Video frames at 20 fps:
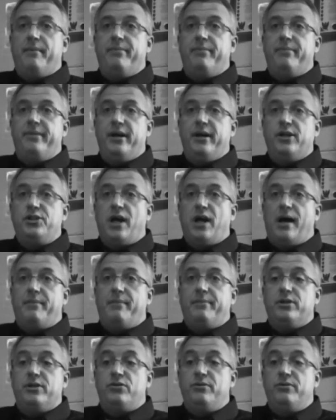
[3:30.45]
their job
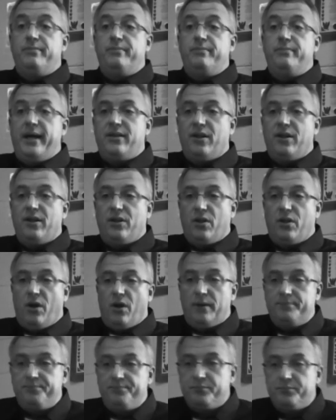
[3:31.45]
is to make the law.
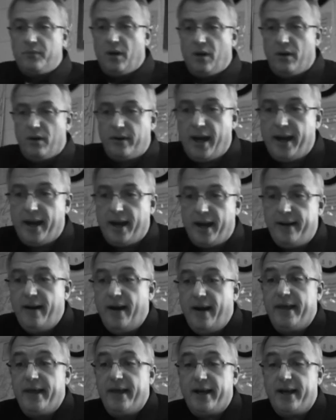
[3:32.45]
Okay,
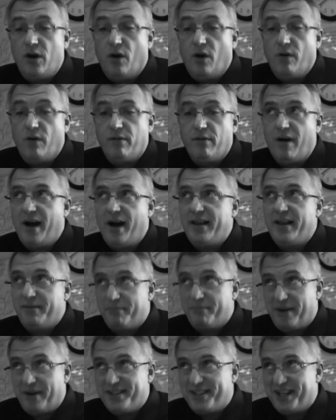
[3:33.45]
they can override the
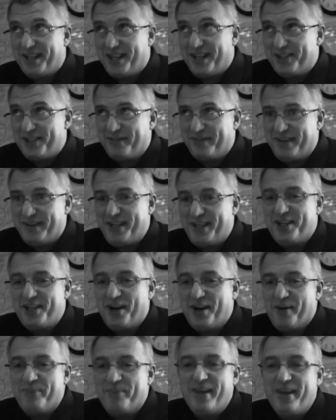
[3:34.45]
presidential
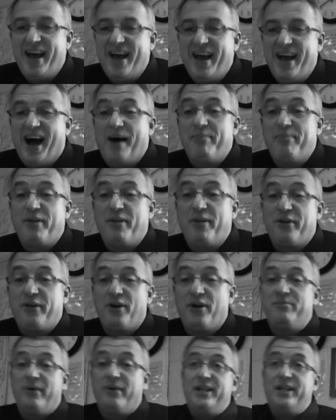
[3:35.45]
veto. The
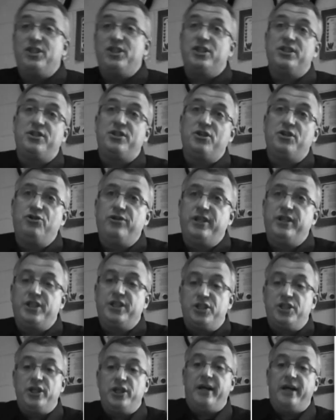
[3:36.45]
third branch is the
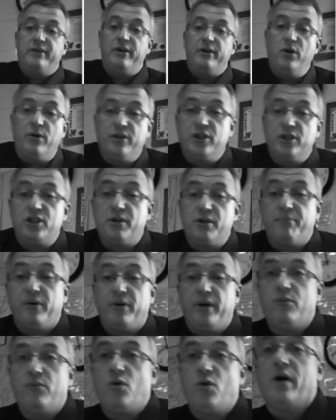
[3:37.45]
Judiciary or the
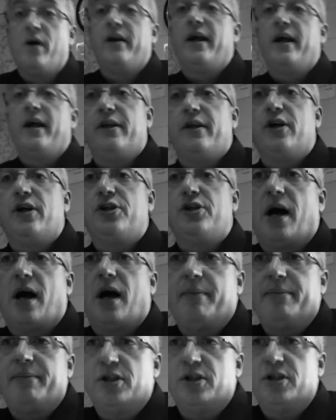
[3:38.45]
Supreme Court, and their
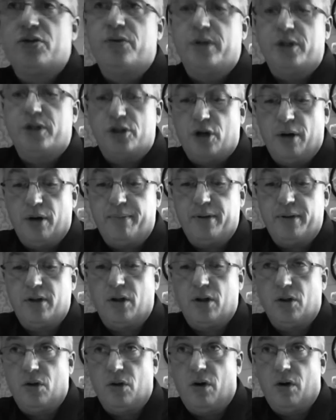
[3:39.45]
job is to interpret the
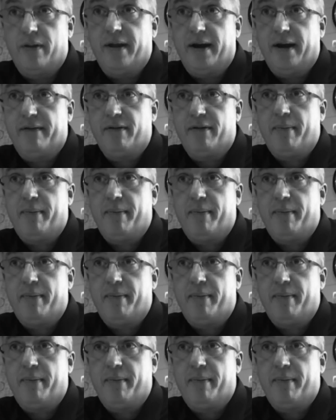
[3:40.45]
law. They have the